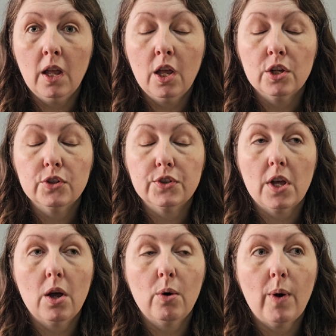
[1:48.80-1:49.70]

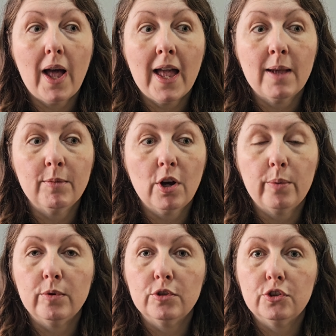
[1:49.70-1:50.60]
So I am
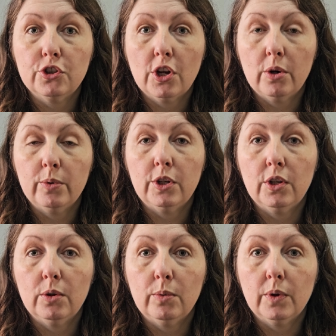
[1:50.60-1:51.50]
going to show
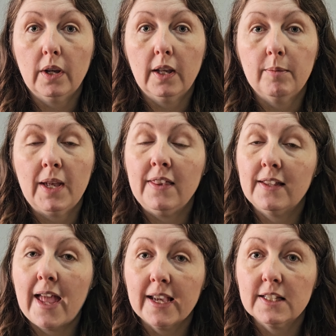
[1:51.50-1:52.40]
you in the
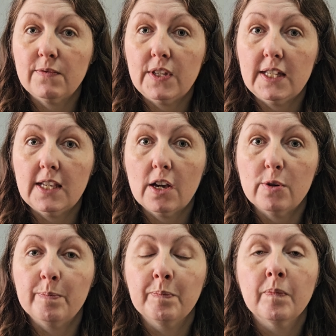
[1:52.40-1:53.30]
next
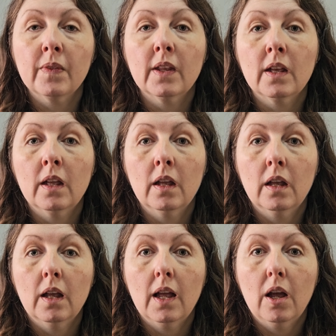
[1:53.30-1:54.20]
video
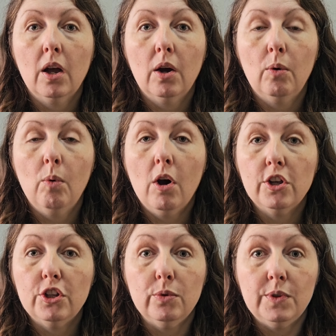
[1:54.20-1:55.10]

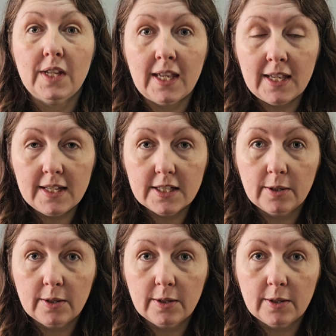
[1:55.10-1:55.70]
what you need